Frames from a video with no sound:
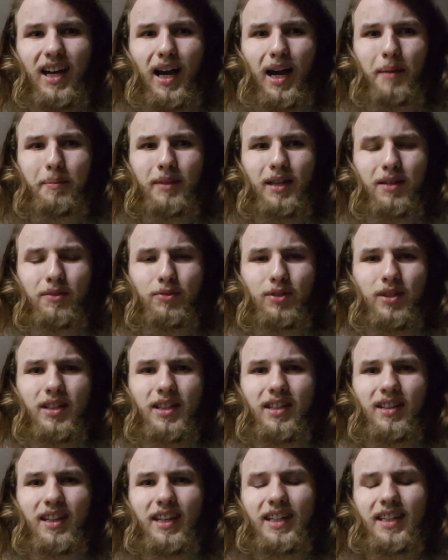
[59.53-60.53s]
I'm not
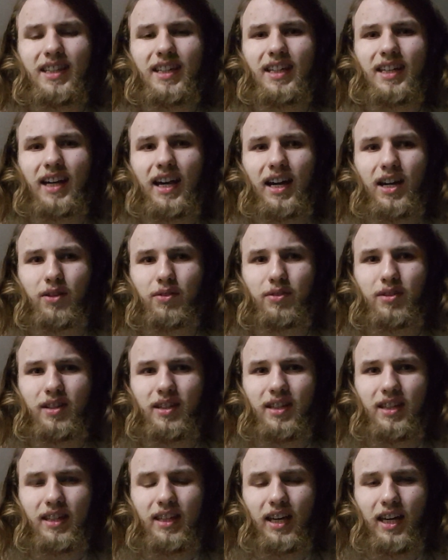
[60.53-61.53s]
really liking how the
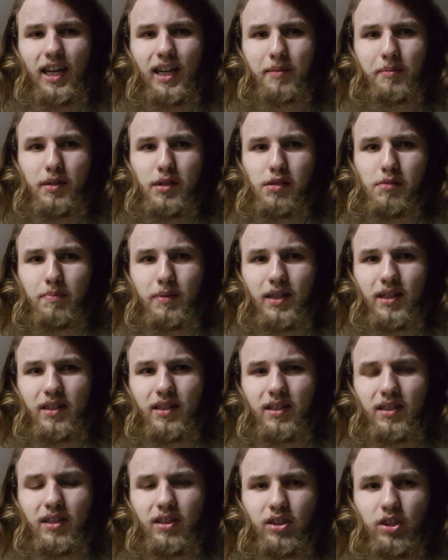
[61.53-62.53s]
game has
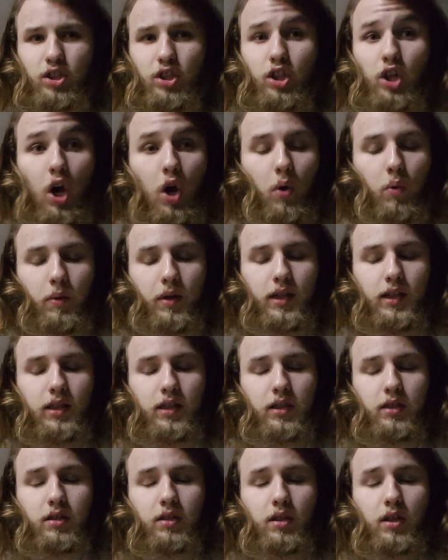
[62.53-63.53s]
been
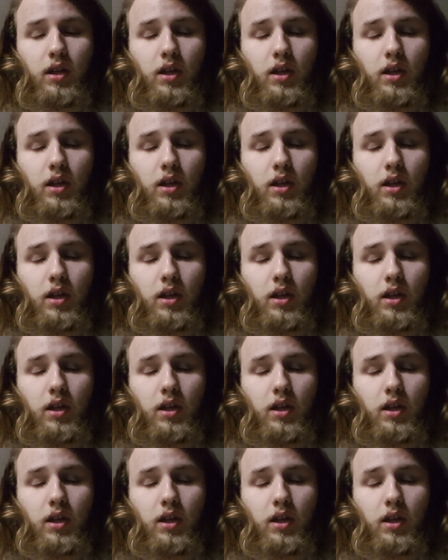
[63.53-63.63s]
going.